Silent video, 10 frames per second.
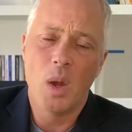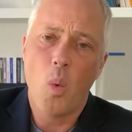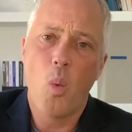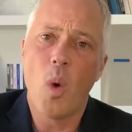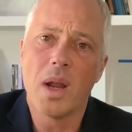
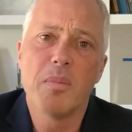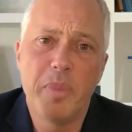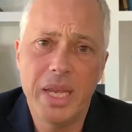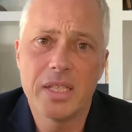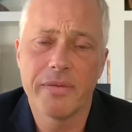one
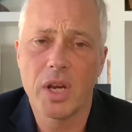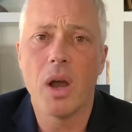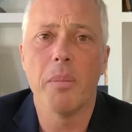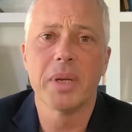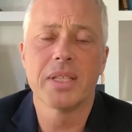piece of a
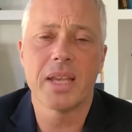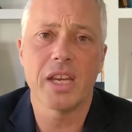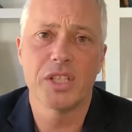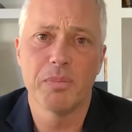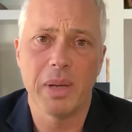
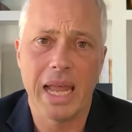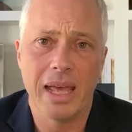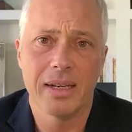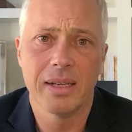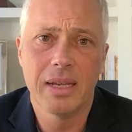compensation
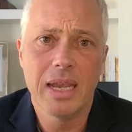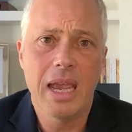plan